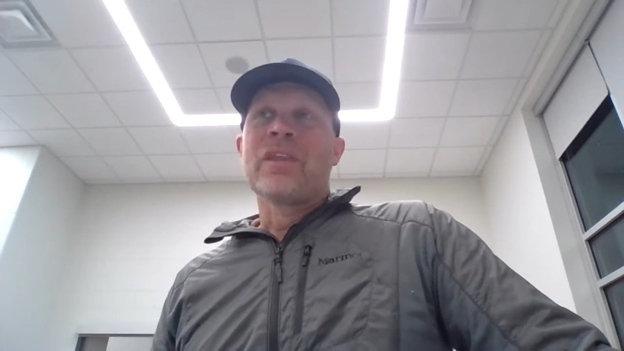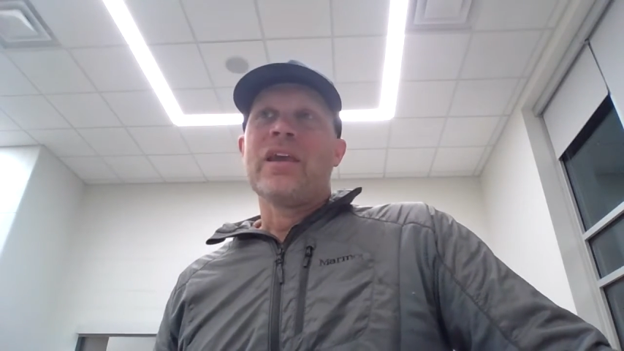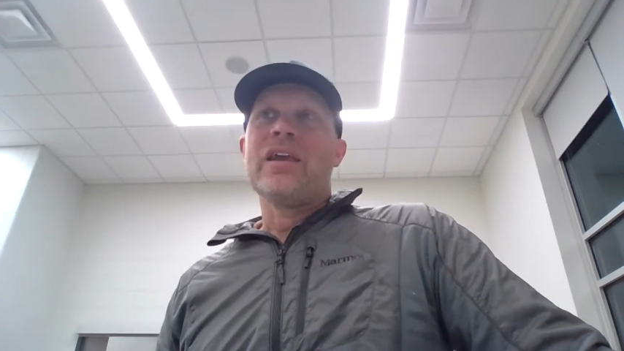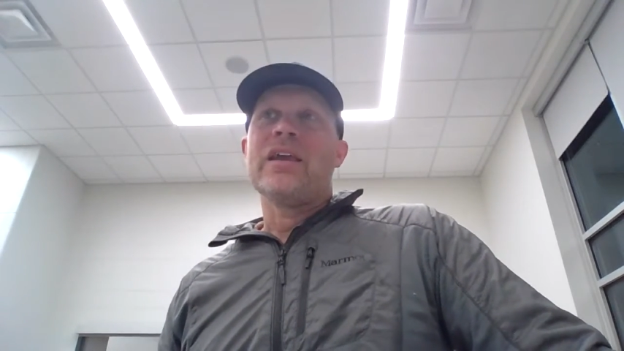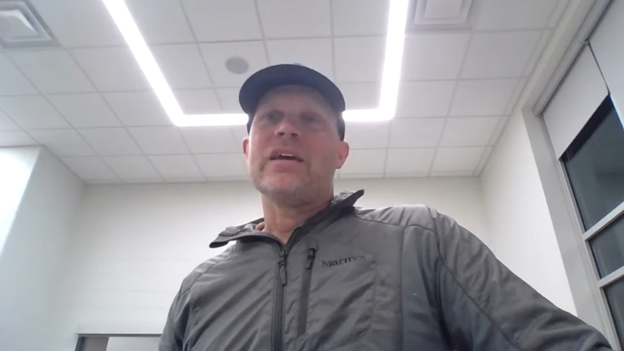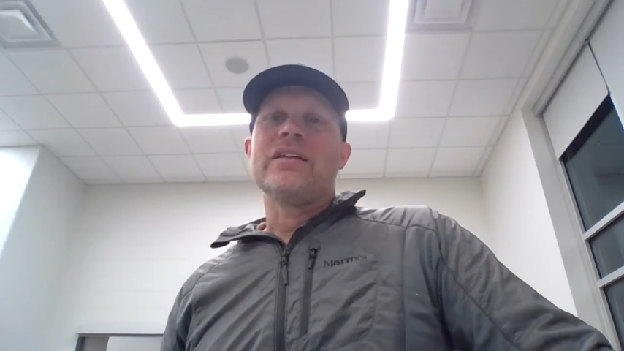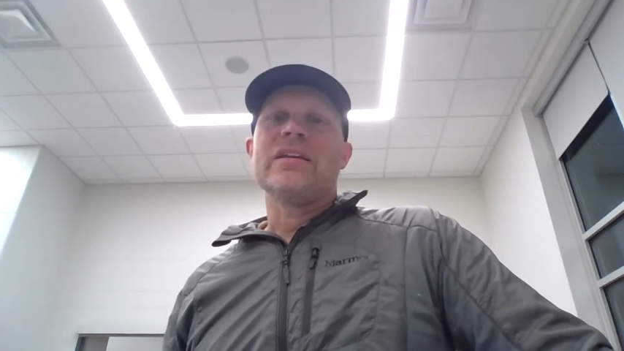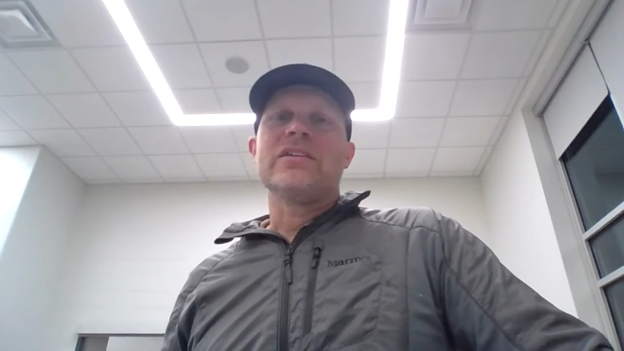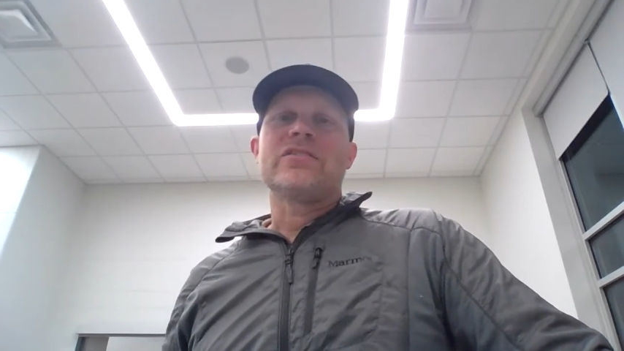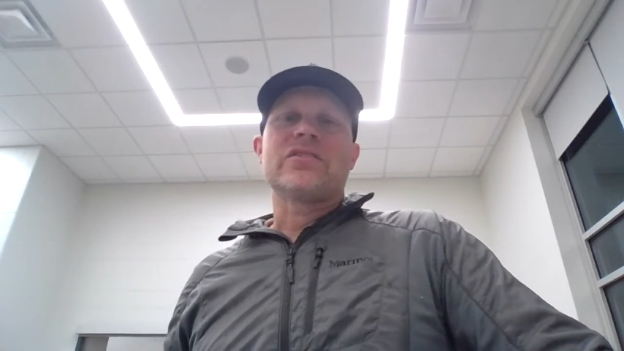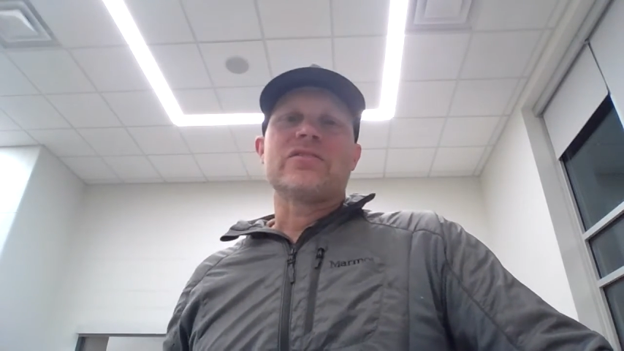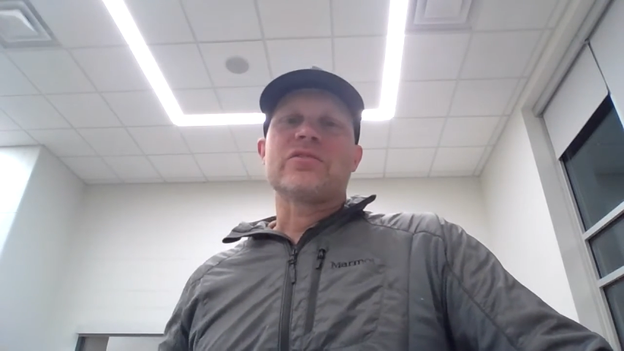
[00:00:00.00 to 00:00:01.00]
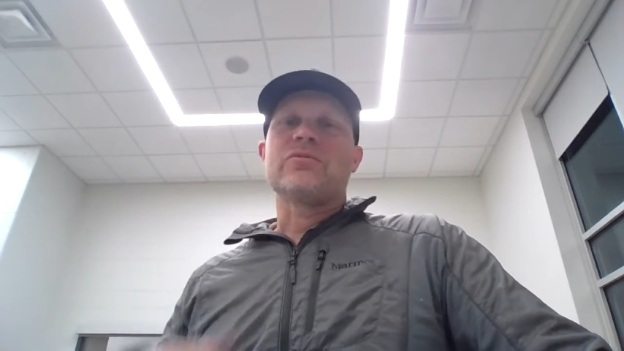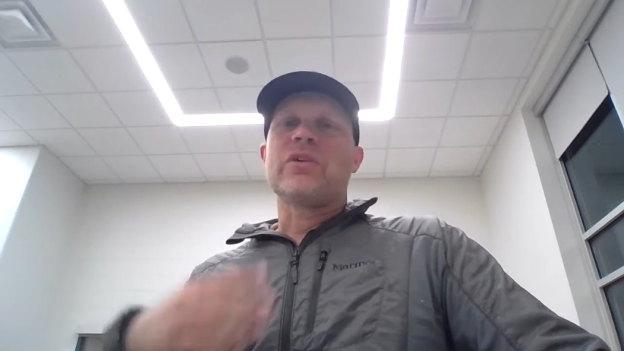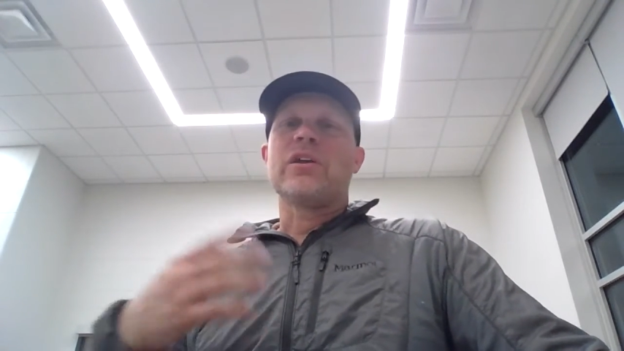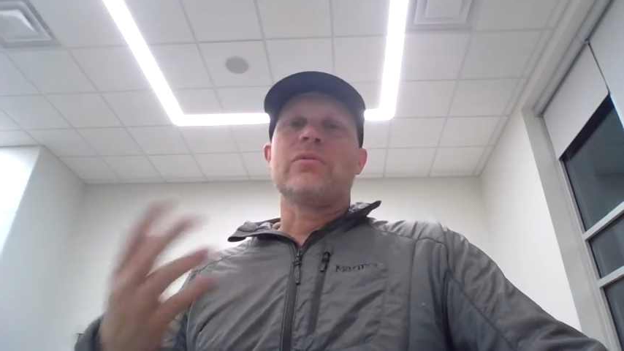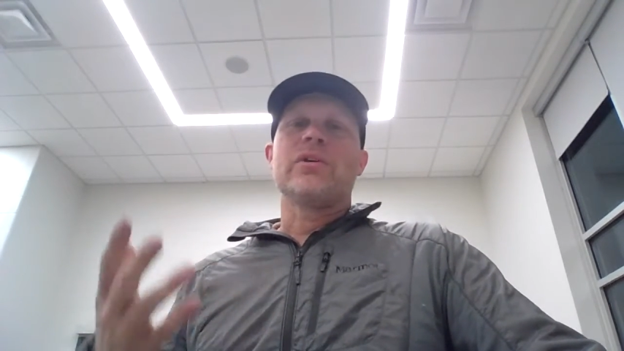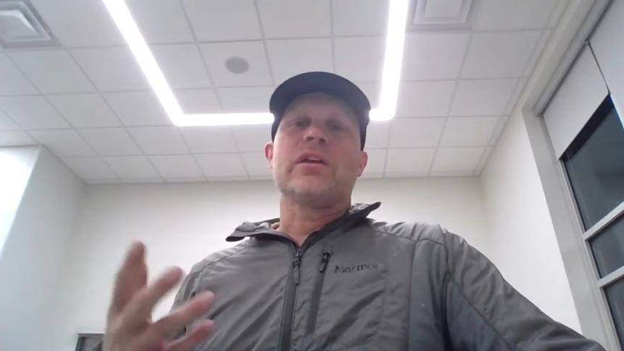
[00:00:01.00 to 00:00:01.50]
And it's so
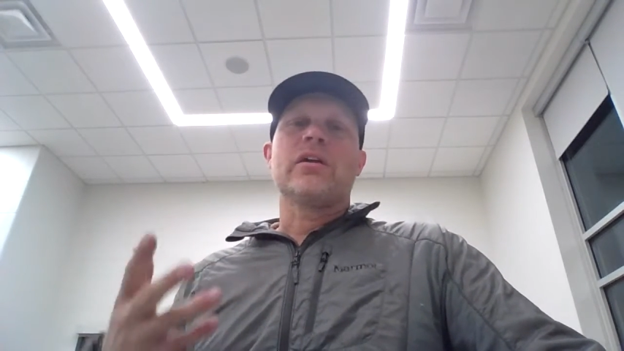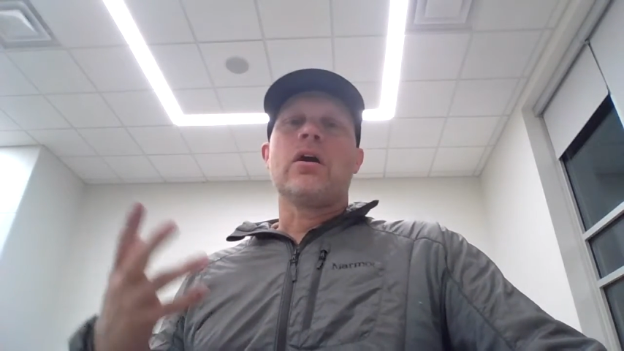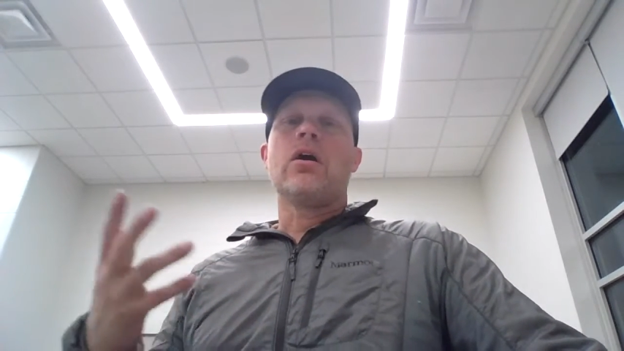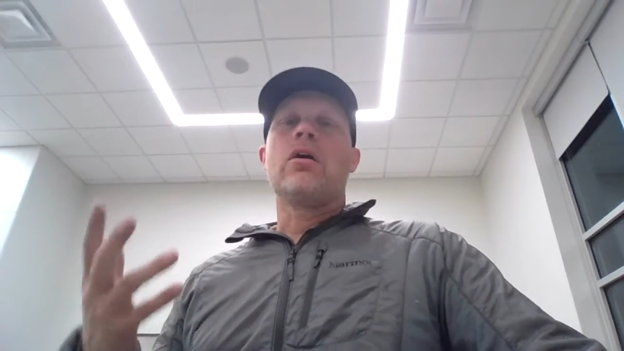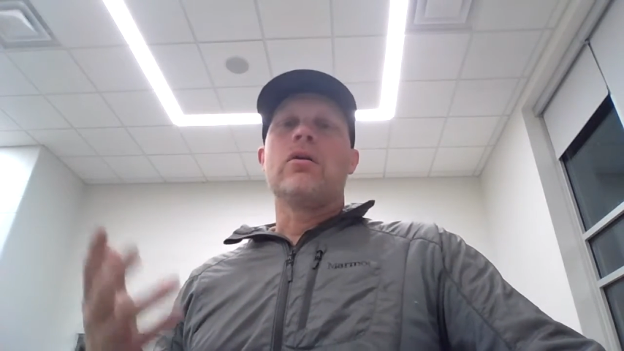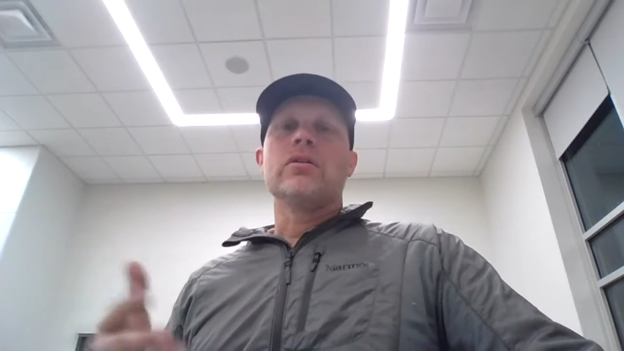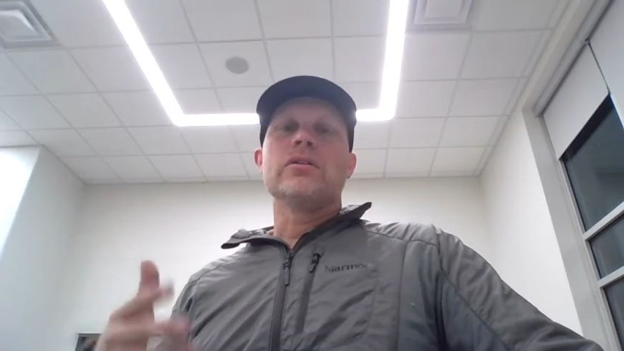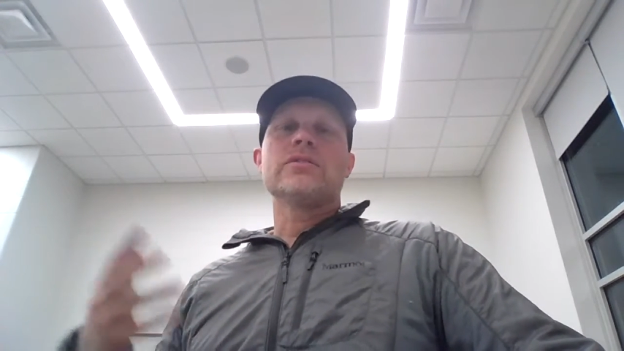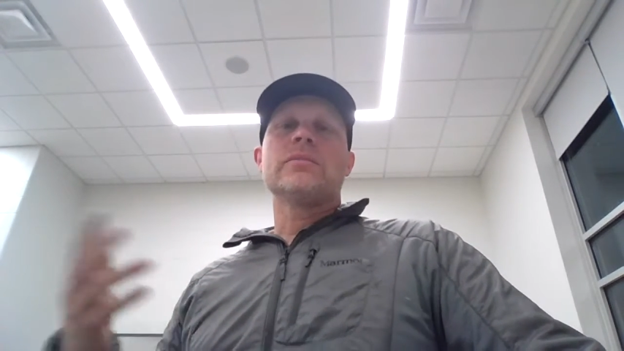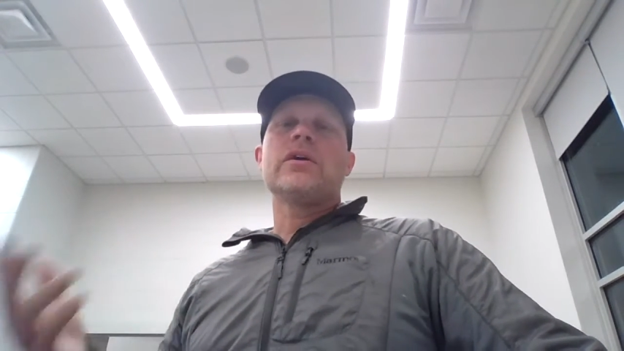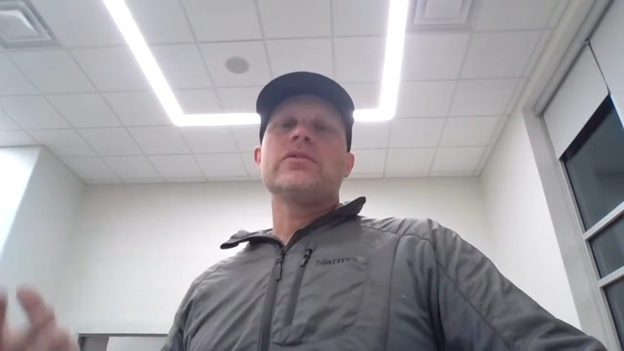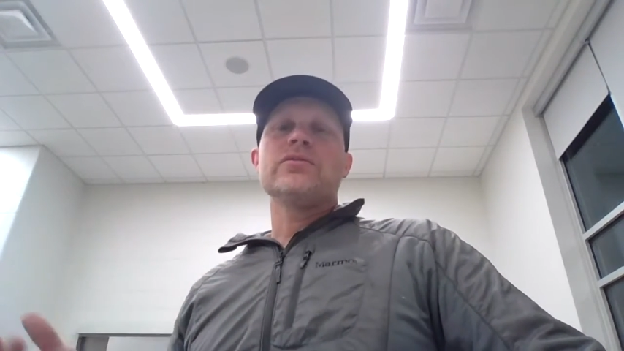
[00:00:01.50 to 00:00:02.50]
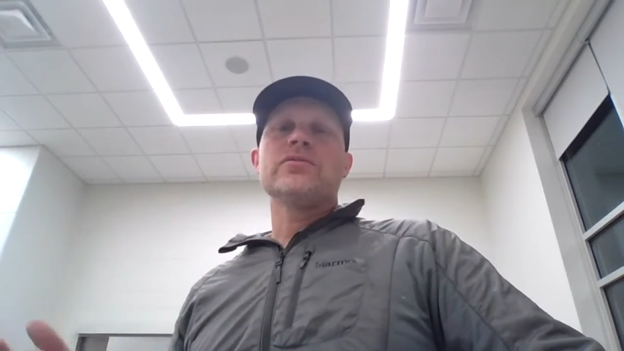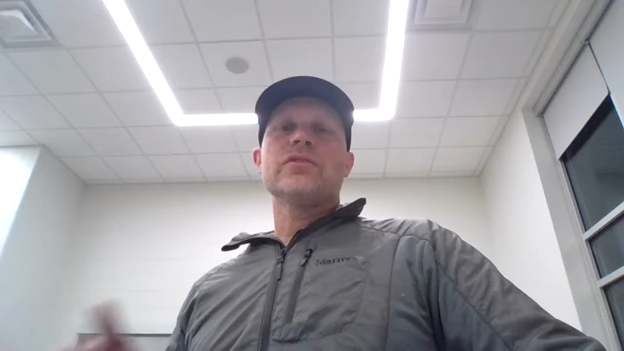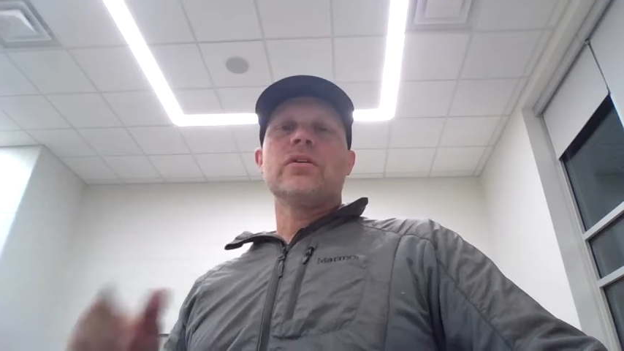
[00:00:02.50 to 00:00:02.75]
right away, oh, this is about dunes.